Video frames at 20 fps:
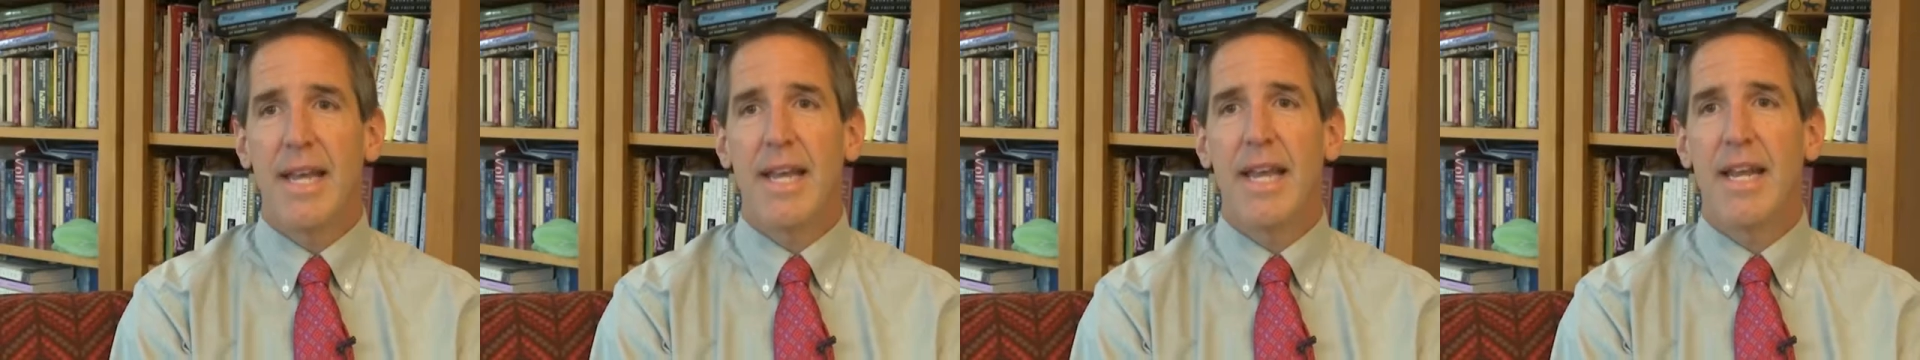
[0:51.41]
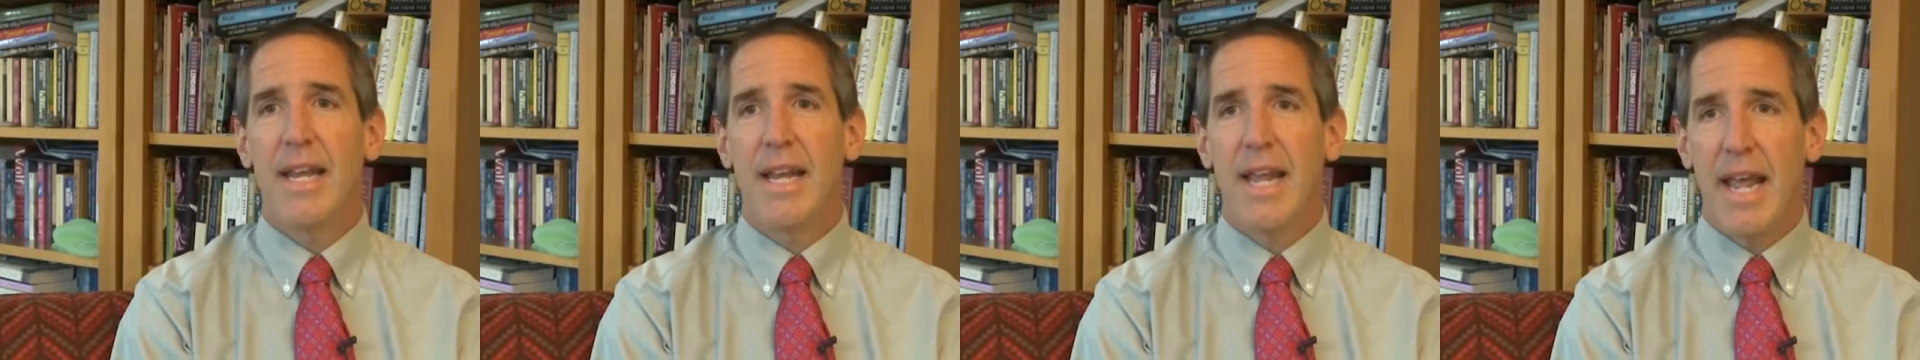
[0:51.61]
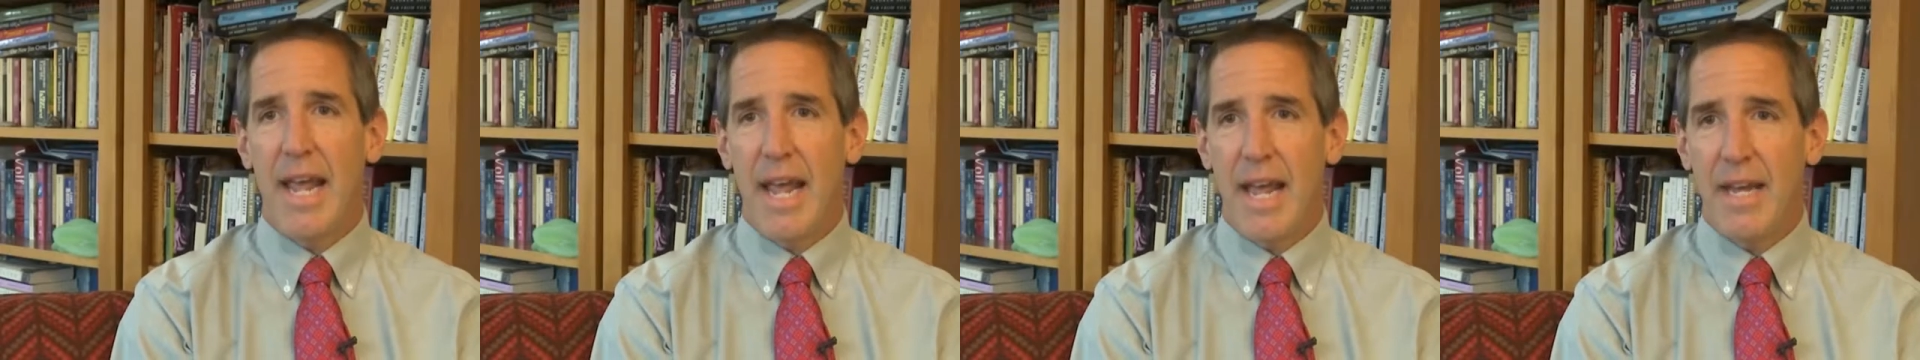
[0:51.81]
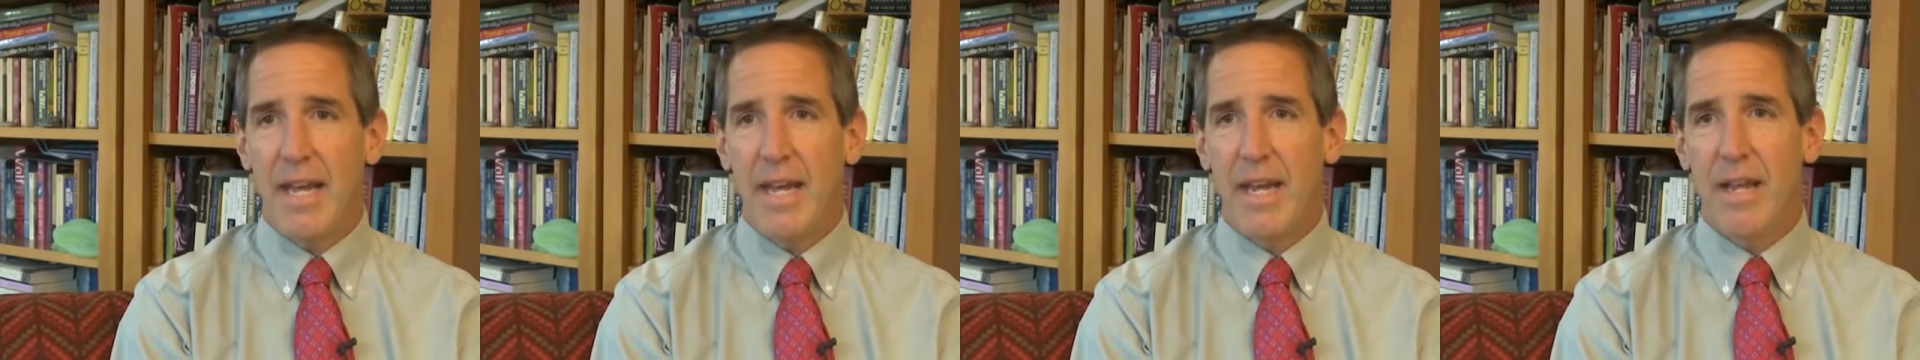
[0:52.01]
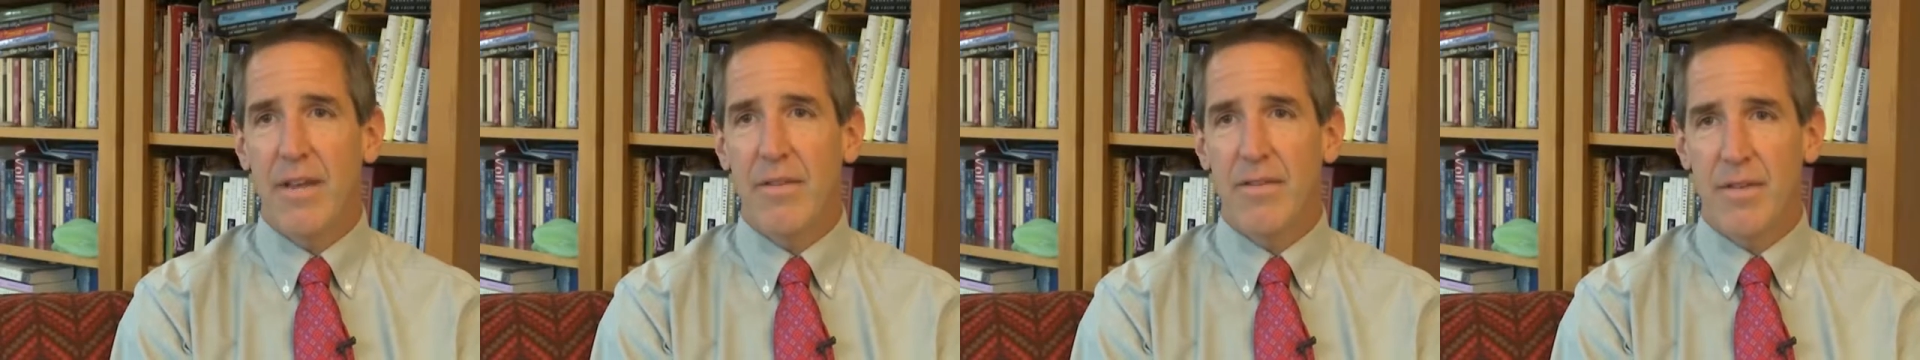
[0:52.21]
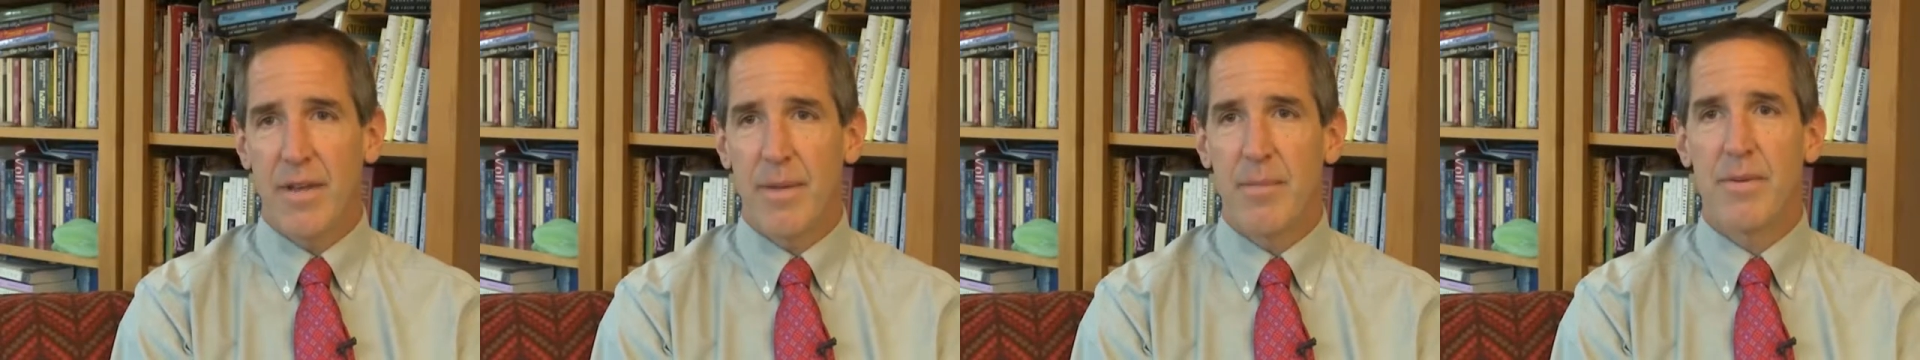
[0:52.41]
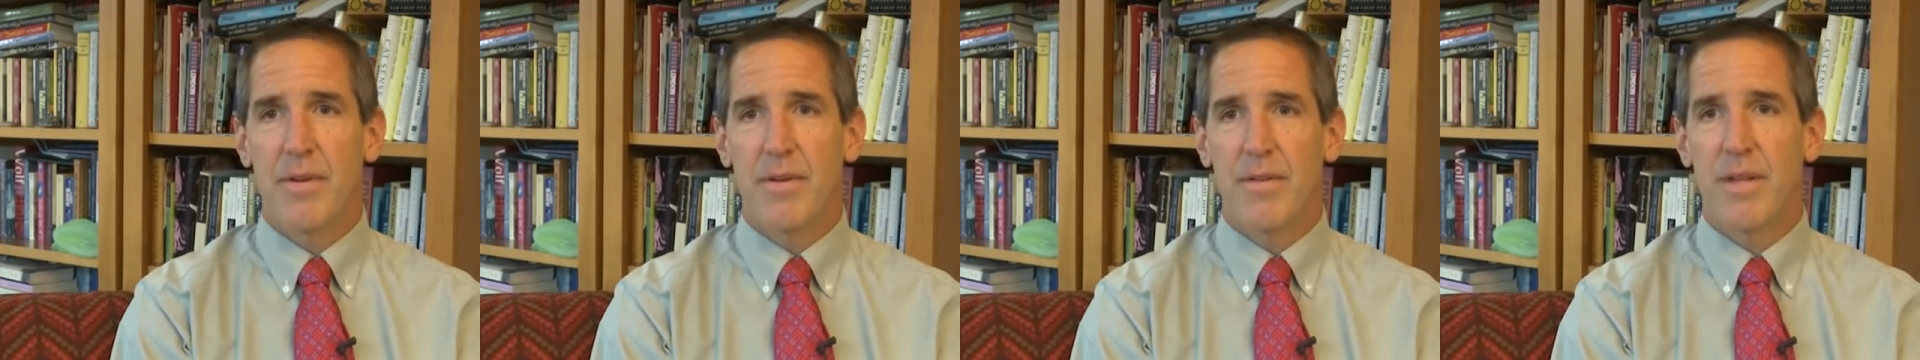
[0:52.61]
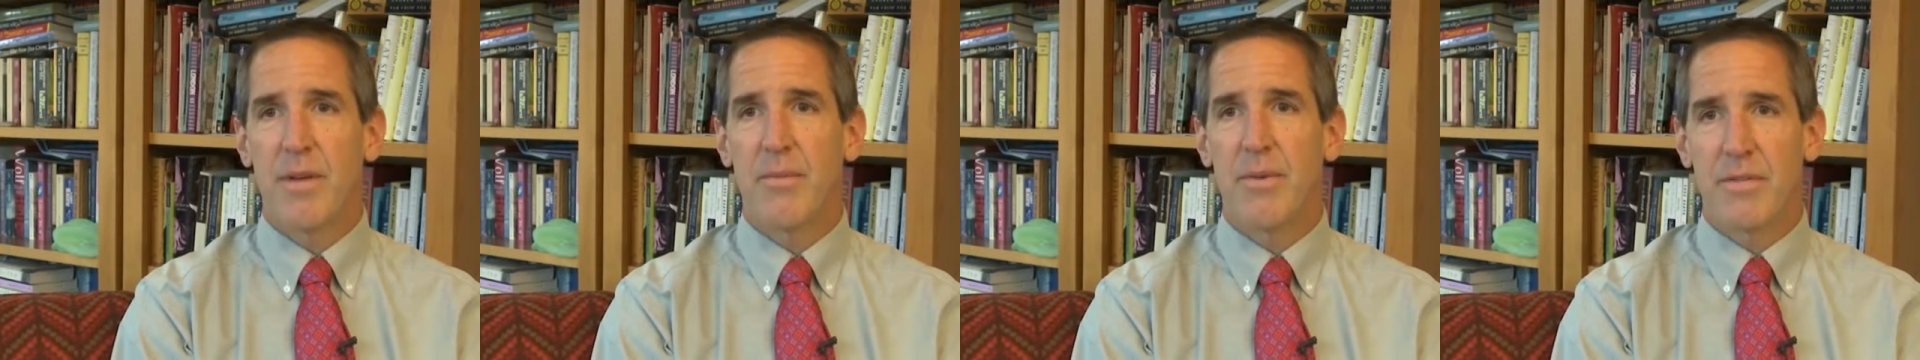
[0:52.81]
in any
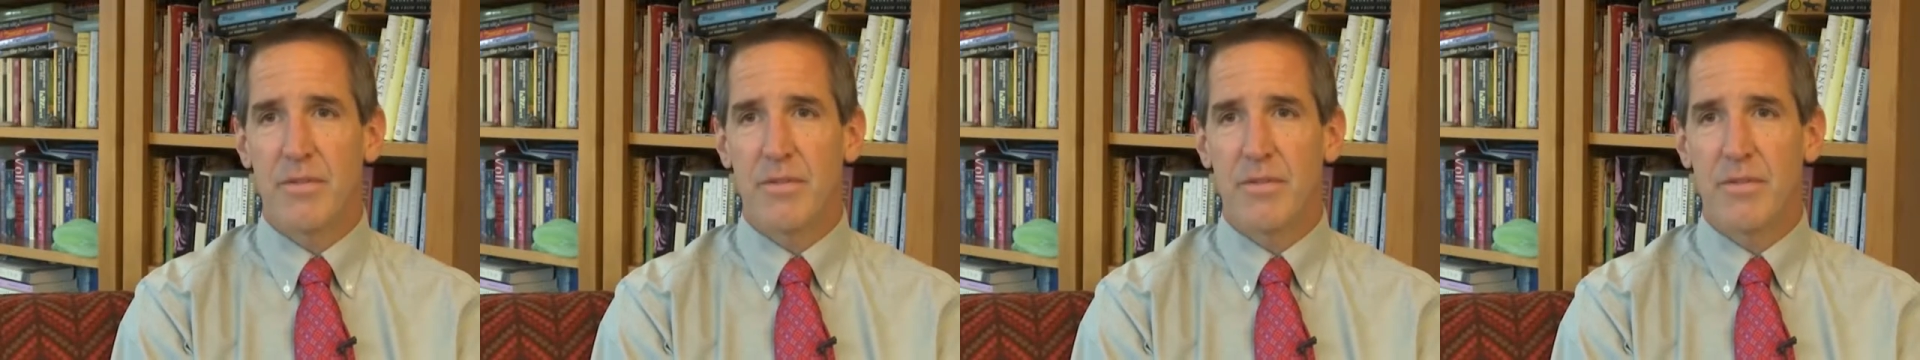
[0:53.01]
substance that